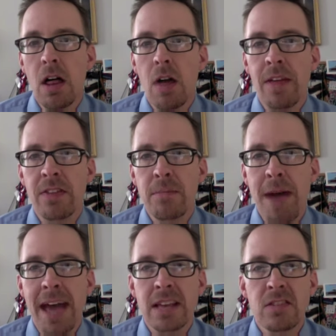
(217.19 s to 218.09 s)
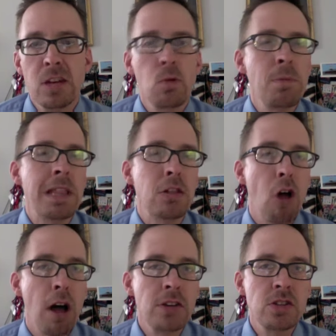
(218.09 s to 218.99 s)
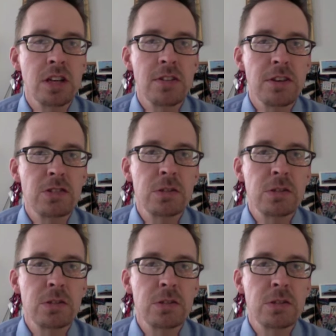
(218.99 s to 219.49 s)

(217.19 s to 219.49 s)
that the magazine will be launching this